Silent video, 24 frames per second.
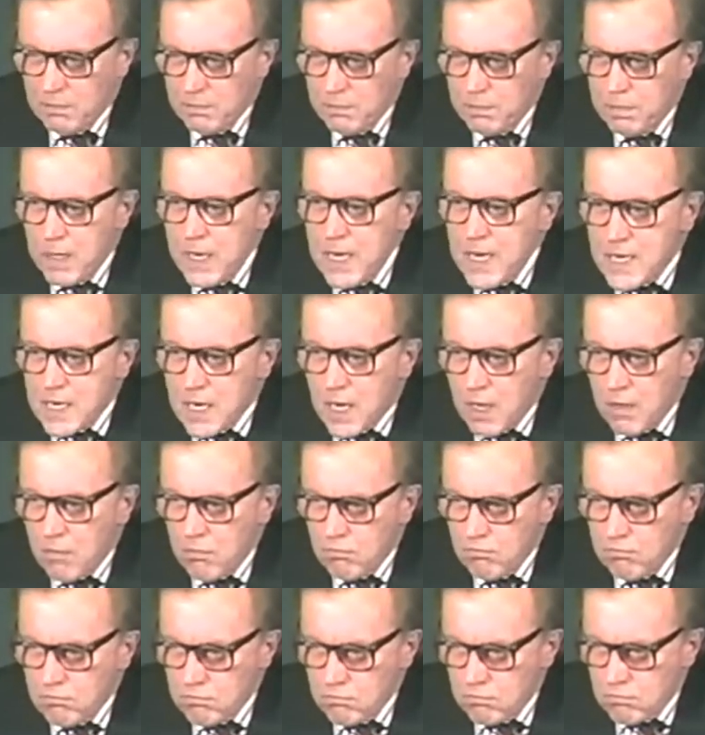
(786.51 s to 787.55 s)
Peter
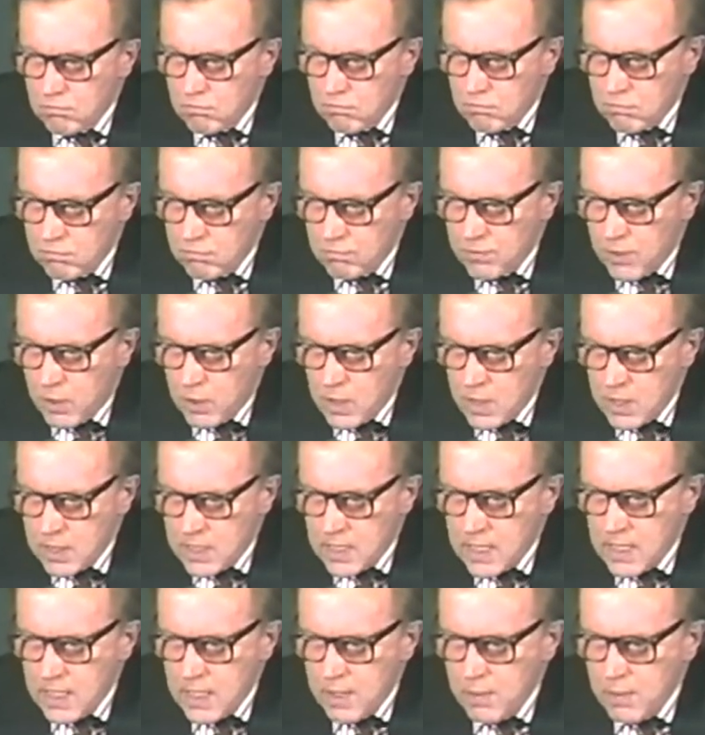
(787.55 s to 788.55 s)
volunteered,